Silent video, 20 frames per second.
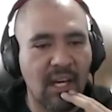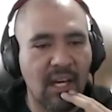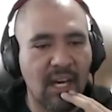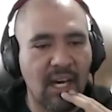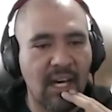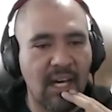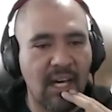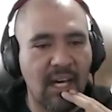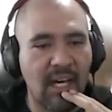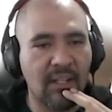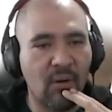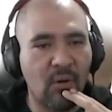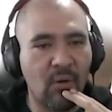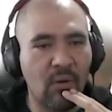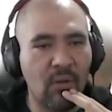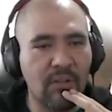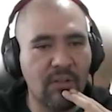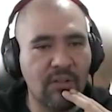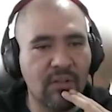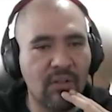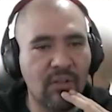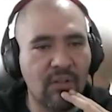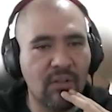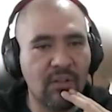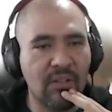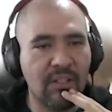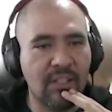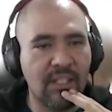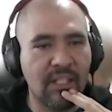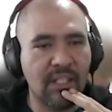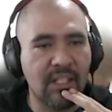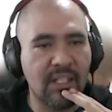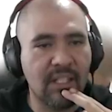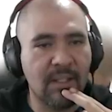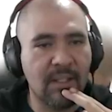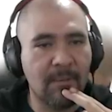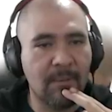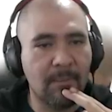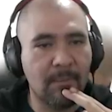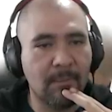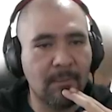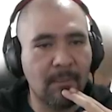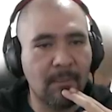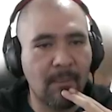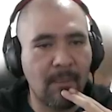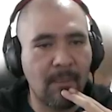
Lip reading: and also the,